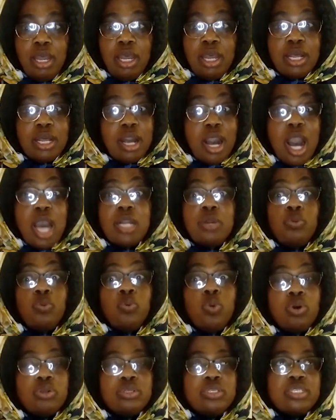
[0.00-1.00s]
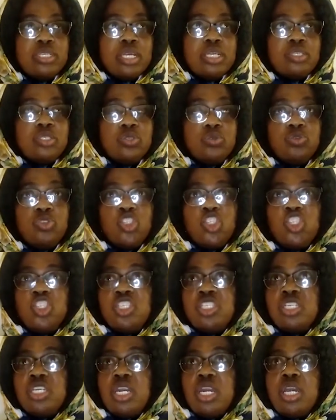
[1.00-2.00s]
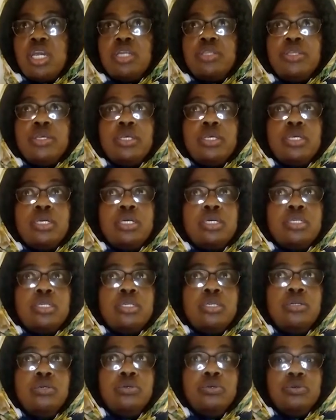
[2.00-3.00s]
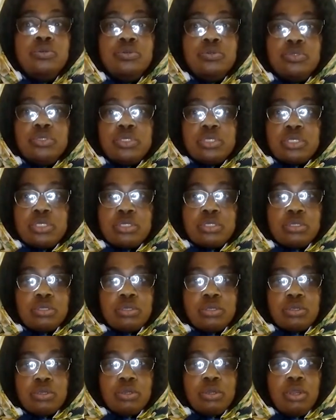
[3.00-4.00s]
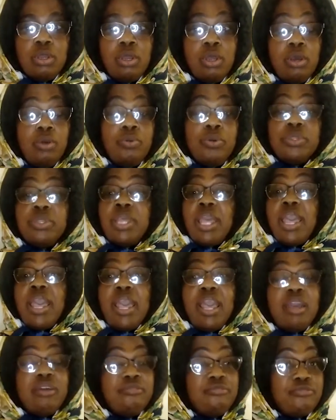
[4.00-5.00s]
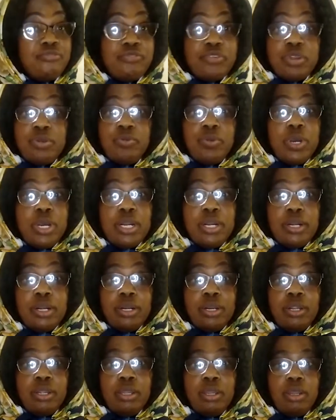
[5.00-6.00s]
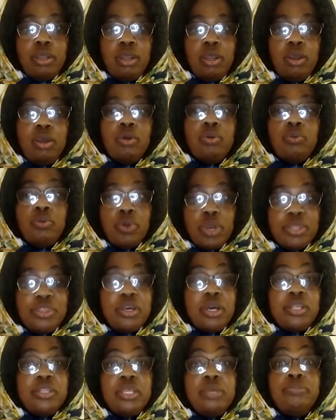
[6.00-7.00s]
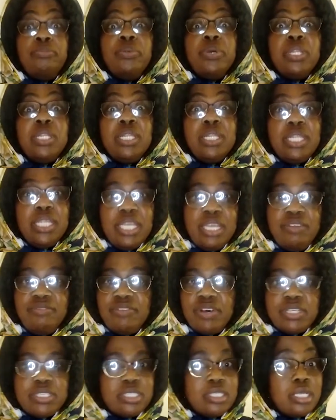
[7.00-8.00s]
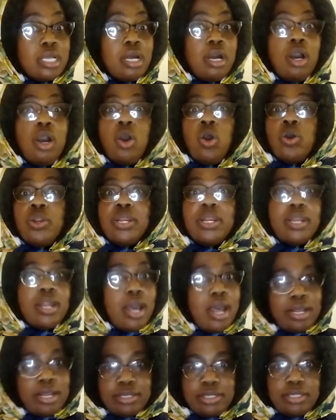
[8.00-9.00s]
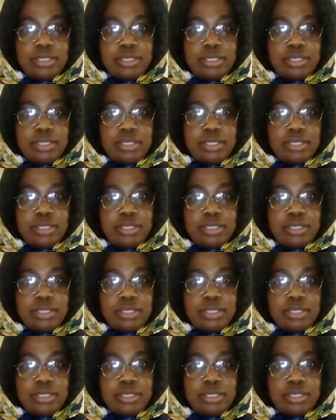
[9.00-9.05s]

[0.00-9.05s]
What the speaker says: God wants us to share the good news with everyone, whether they believe us or not.